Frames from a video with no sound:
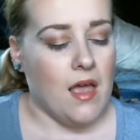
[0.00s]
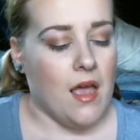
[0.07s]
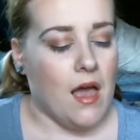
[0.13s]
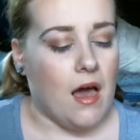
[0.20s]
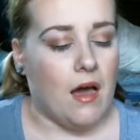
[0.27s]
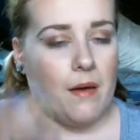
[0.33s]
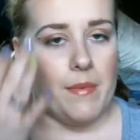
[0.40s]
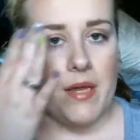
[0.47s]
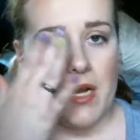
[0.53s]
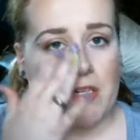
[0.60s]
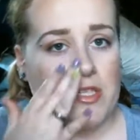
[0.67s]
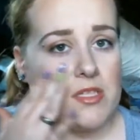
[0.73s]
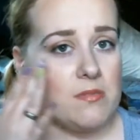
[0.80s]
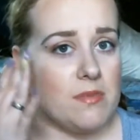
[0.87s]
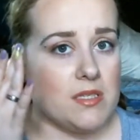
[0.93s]
and I
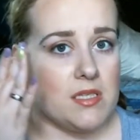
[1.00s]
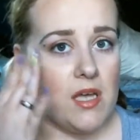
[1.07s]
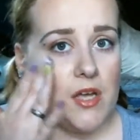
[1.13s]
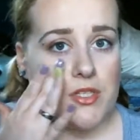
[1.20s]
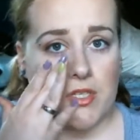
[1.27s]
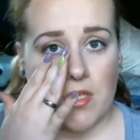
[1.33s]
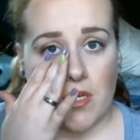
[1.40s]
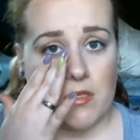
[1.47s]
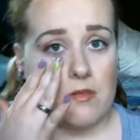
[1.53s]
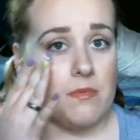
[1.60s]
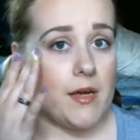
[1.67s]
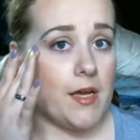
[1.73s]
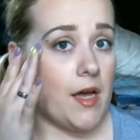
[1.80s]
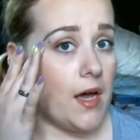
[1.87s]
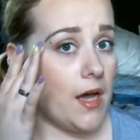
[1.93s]
just massage it under
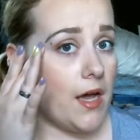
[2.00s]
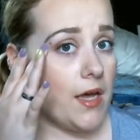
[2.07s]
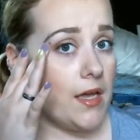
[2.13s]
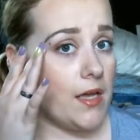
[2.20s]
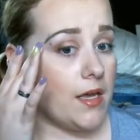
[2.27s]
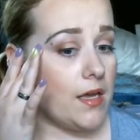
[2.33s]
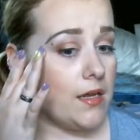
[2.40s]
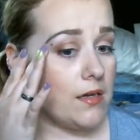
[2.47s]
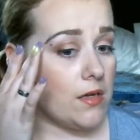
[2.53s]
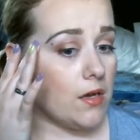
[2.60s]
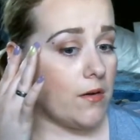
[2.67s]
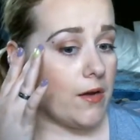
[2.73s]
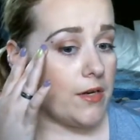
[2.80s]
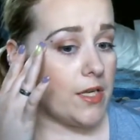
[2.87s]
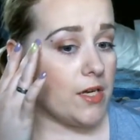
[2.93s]
my eye and go
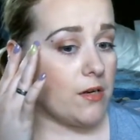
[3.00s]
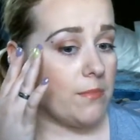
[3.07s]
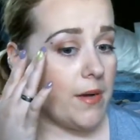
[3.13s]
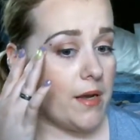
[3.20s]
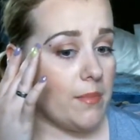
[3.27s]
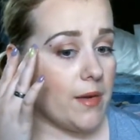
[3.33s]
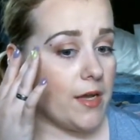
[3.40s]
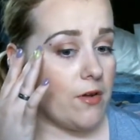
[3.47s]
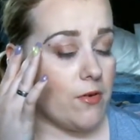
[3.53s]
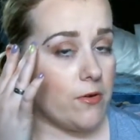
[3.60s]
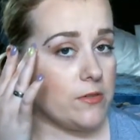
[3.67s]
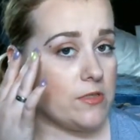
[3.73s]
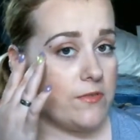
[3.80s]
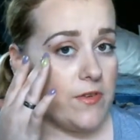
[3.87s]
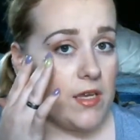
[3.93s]
out here by my
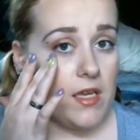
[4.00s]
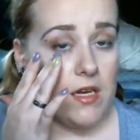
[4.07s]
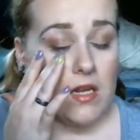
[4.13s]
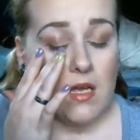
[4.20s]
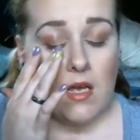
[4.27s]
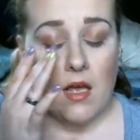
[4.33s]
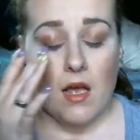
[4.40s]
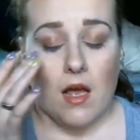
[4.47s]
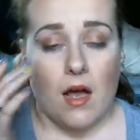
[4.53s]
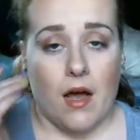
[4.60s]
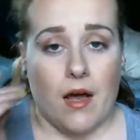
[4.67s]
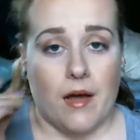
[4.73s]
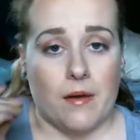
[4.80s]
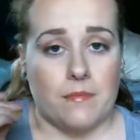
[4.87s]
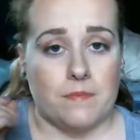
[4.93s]
crow's feet,
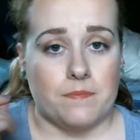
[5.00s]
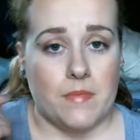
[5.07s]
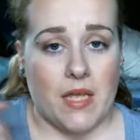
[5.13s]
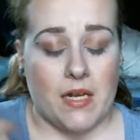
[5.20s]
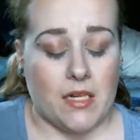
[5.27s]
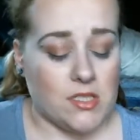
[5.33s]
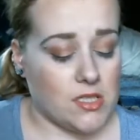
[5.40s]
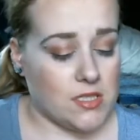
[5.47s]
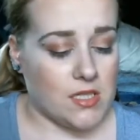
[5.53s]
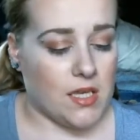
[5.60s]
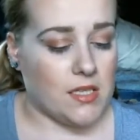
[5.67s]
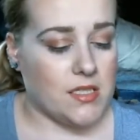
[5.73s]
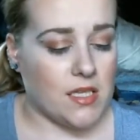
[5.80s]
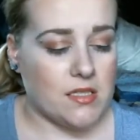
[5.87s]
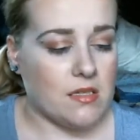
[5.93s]
and
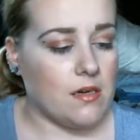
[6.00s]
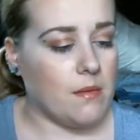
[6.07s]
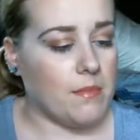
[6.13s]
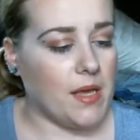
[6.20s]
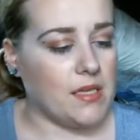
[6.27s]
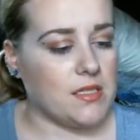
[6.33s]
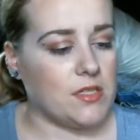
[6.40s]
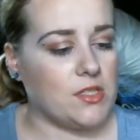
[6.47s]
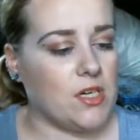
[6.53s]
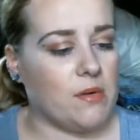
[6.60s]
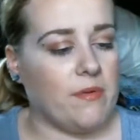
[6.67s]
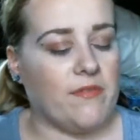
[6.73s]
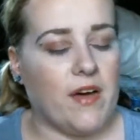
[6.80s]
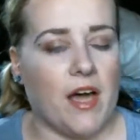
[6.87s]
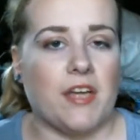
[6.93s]
it does an amazing job
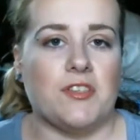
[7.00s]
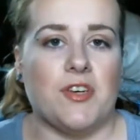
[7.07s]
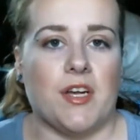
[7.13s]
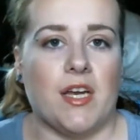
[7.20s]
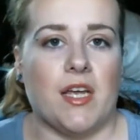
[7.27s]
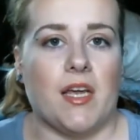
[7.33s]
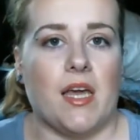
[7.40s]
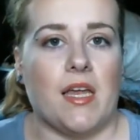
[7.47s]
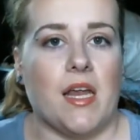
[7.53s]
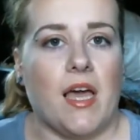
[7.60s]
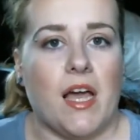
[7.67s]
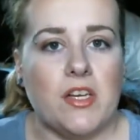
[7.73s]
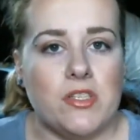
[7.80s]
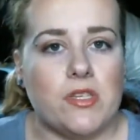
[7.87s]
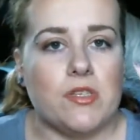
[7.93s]
of hydrating, and I
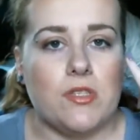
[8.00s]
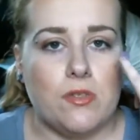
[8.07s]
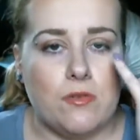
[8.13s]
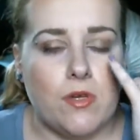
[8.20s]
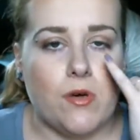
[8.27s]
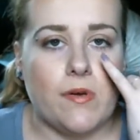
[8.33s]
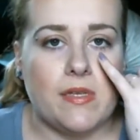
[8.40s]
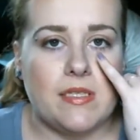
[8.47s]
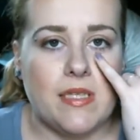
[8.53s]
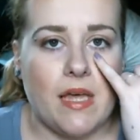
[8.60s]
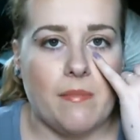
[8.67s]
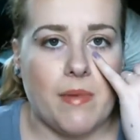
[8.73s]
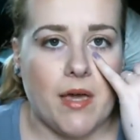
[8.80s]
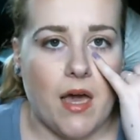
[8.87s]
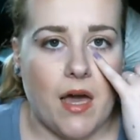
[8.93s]
actually do notice
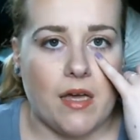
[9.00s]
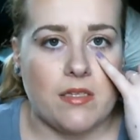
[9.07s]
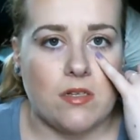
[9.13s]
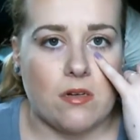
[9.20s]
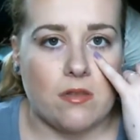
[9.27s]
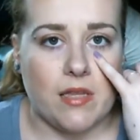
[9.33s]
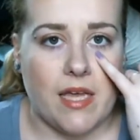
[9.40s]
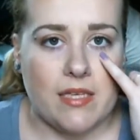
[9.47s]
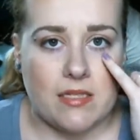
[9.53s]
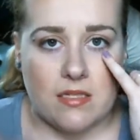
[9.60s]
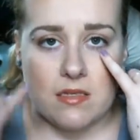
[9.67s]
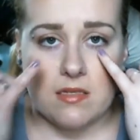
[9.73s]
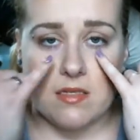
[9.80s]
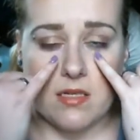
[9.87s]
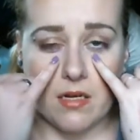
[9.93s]
that my eyes are less
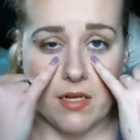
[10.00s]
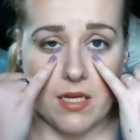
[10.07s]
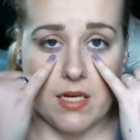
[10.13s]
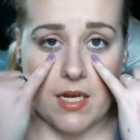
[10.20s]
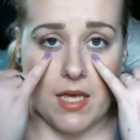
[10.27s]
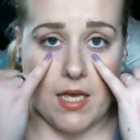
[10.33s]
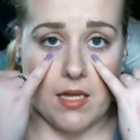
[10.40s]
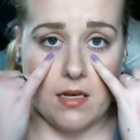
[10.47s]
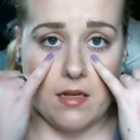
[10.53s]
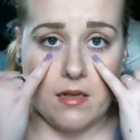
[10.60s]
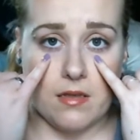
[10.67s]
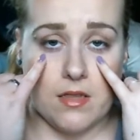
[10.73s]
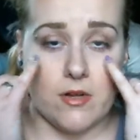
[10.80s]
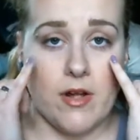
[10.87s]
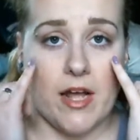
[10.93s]
sunken in.
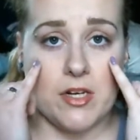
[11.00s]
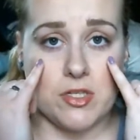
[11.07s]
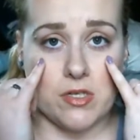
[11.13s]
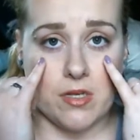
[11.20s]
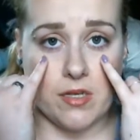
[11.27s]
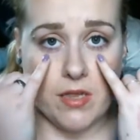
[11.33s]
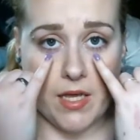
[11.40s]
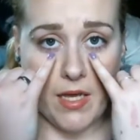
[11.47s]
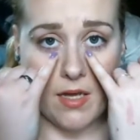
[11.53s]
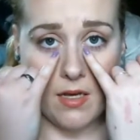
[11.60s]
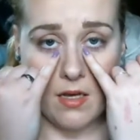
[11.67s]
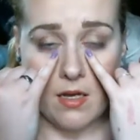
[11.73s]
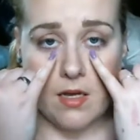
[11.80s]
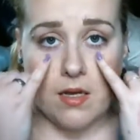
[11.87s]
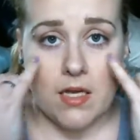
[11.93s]
They're actually like
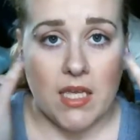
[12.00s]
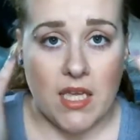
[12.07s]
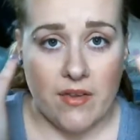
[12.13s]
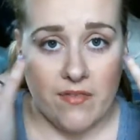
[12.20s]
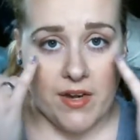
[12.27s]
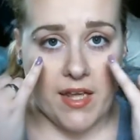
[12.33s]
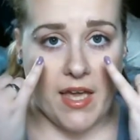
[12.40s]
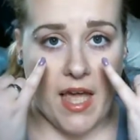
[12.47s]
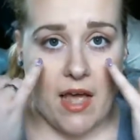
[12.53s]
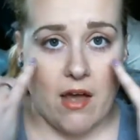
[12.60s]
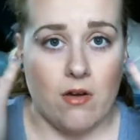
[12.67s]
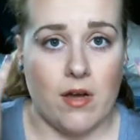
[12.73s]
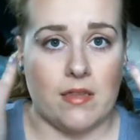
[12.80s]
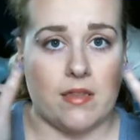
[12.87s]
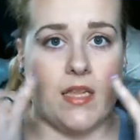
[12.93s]
evening
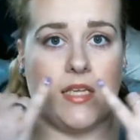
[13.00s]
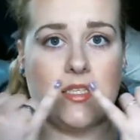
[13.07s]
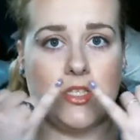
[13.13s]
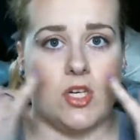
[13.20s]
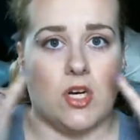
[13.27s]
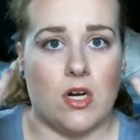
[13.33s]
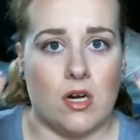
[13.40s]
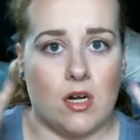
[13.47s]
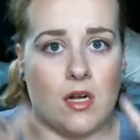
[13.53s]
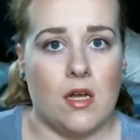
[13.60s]
out and less dark.